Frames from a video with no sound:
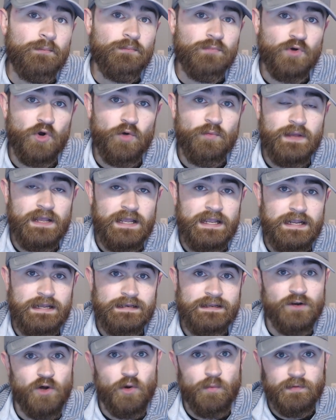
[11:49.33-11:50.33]

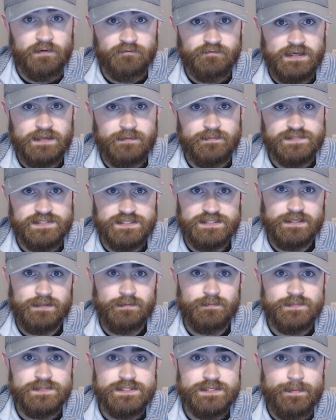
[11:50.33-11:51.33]
propane and open flame
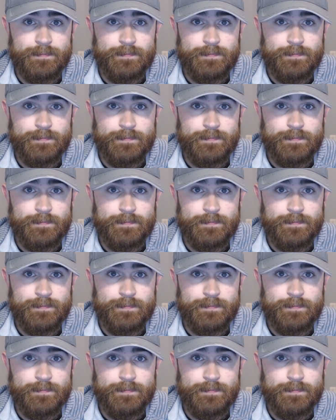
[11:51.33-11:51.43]
systems.